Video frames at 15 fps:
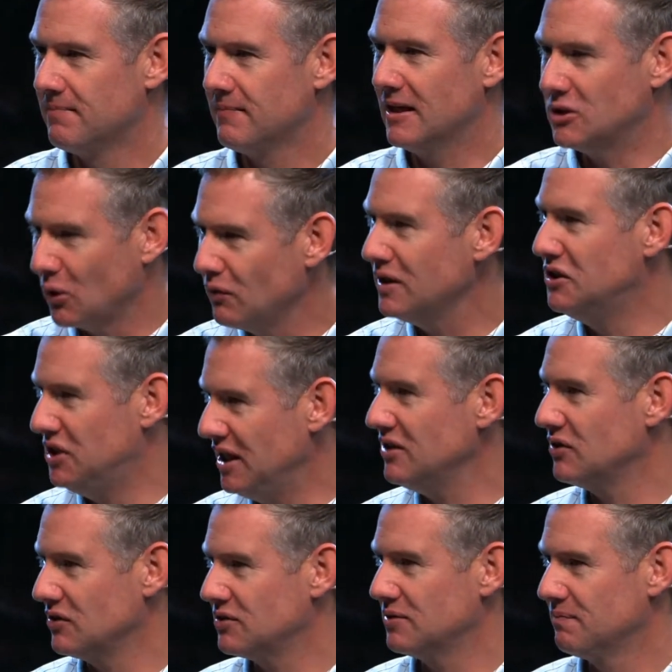It's only
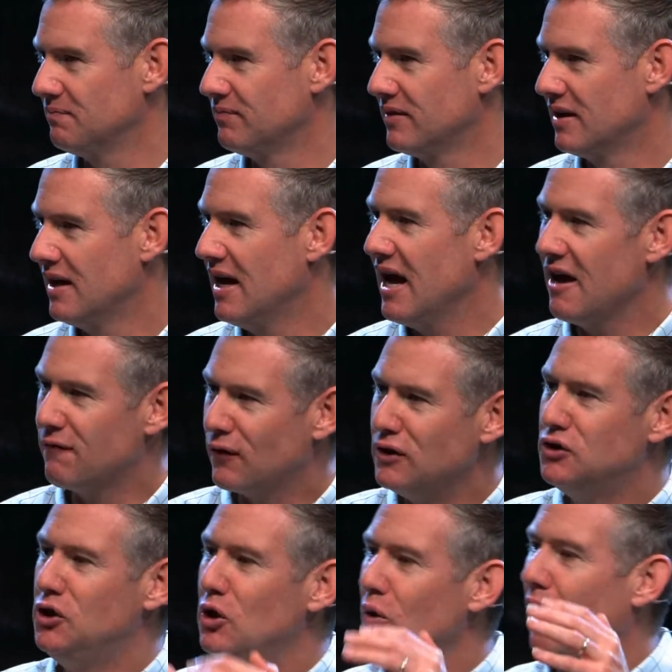Jesus. And
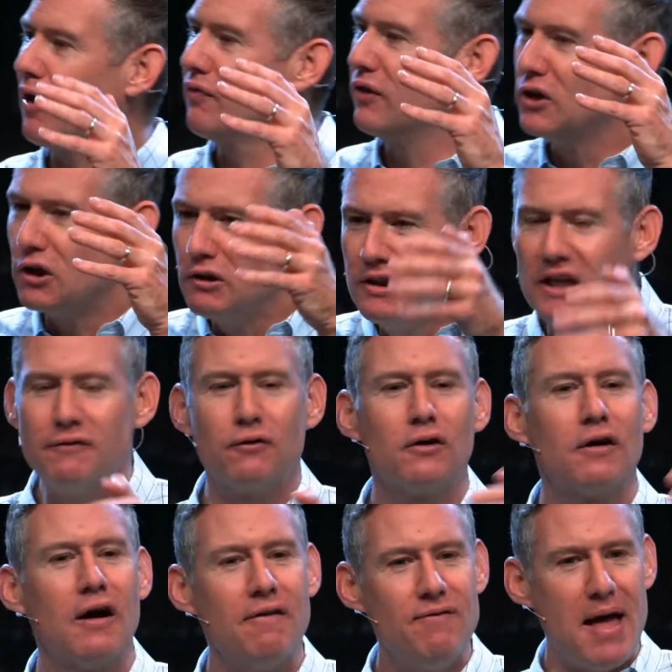friends, you are the
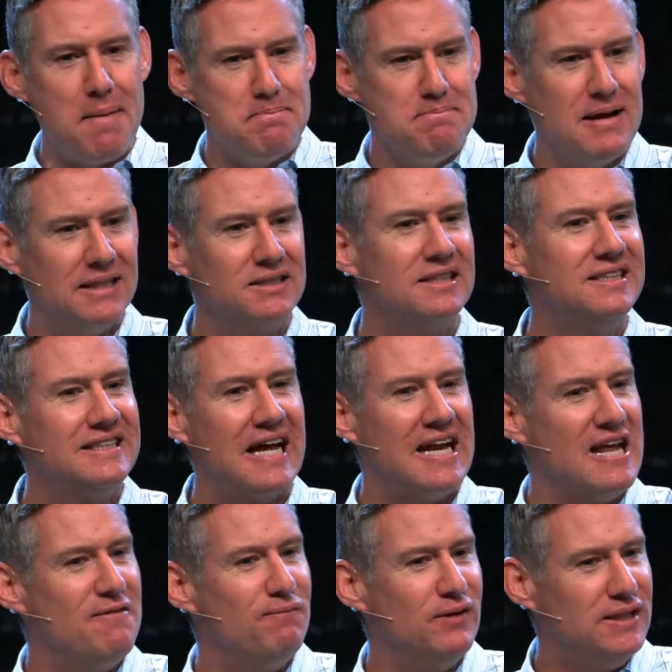deliverer of that message, that
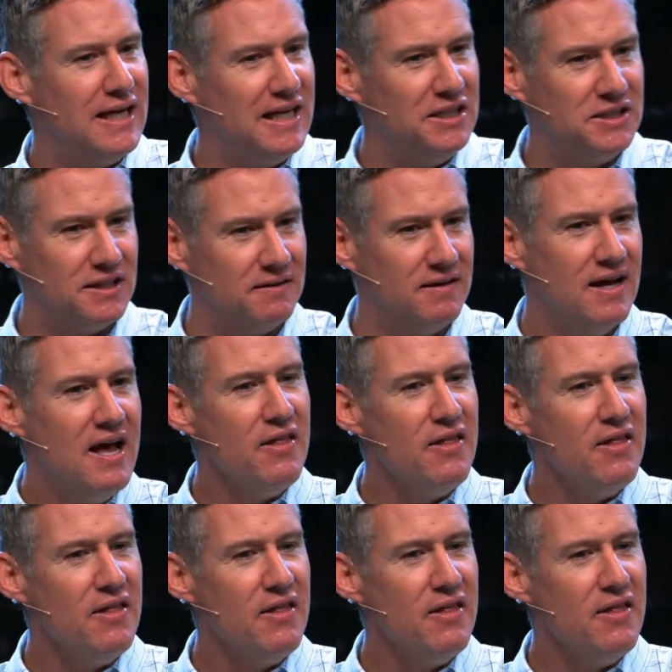invitation,